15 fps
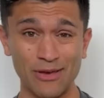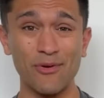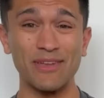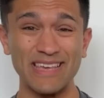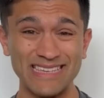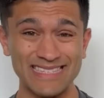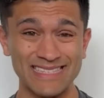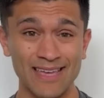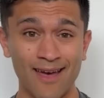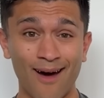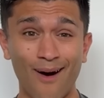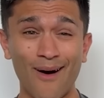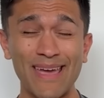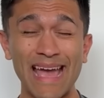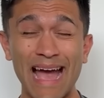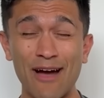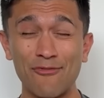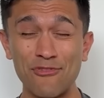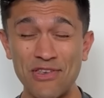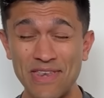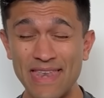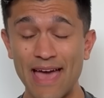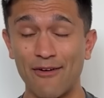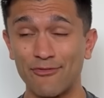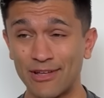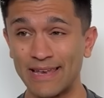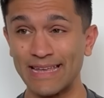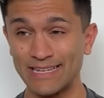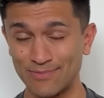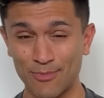honest, I have never
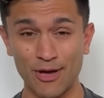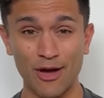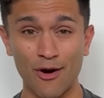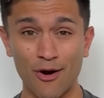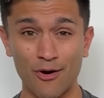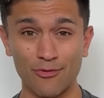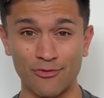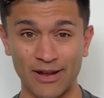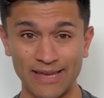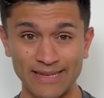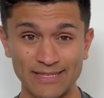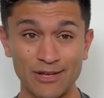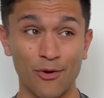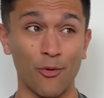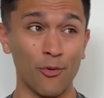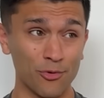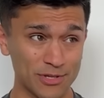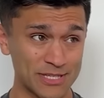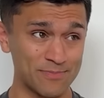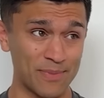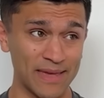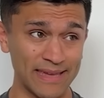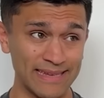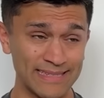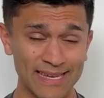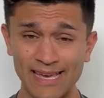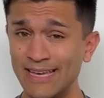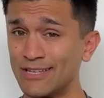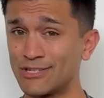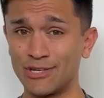linked my heart rate or speed
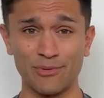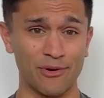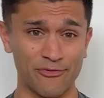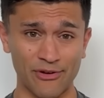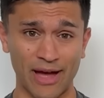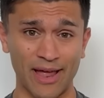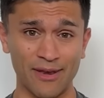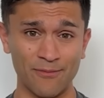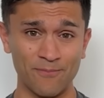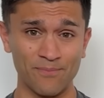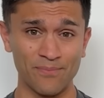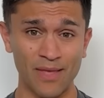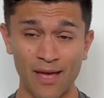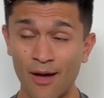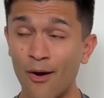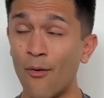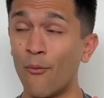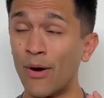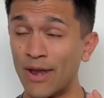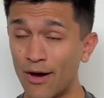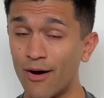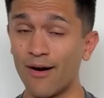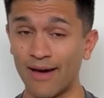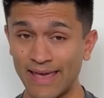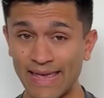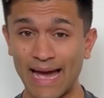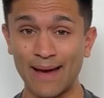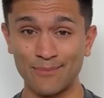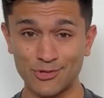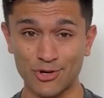to a fan. When I
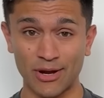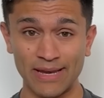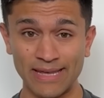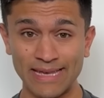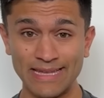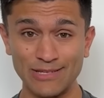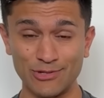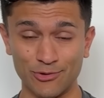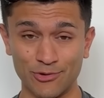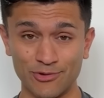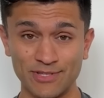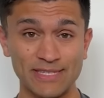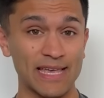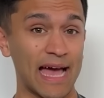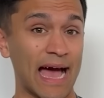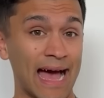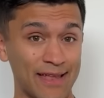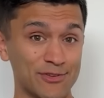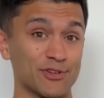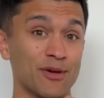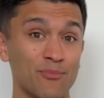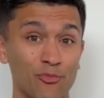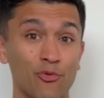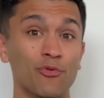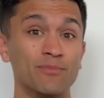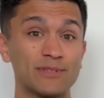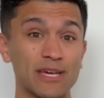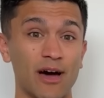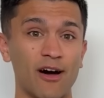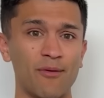am training indoors and I'm warmed
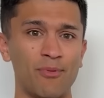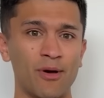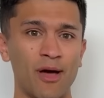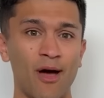up,